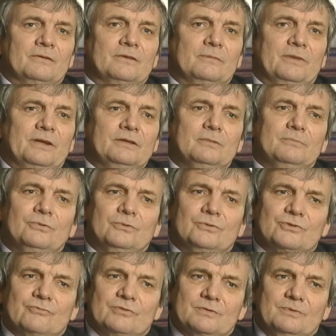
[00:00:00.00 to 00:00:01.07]
The medical
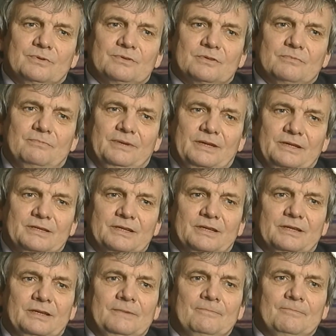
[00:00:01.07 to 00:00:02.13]
board's
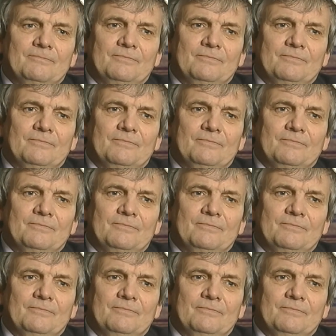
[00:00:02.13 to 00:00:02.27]
responsibility